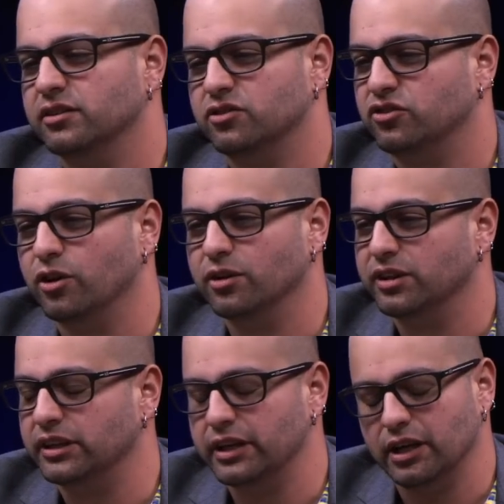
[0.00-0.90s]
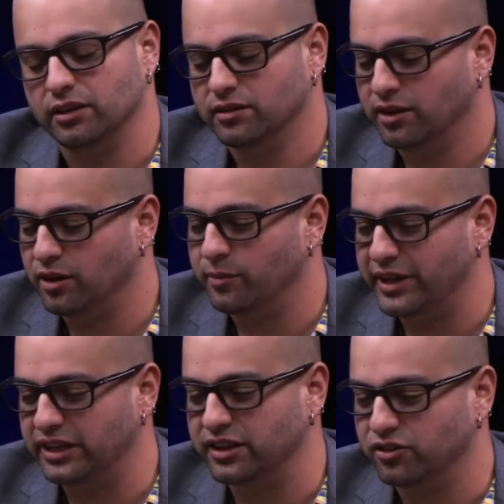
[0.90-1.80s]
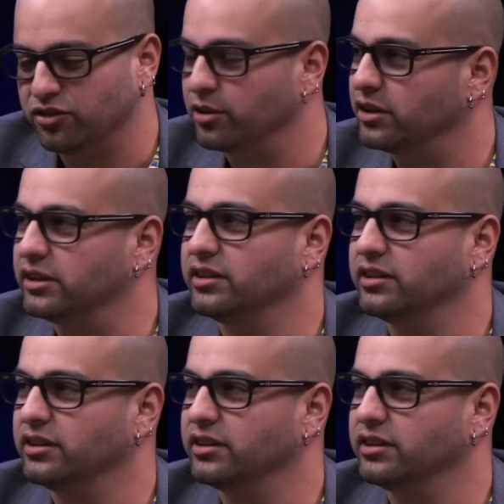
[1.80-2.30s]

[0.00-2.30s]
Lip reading: So yeah, oh man, they're so good.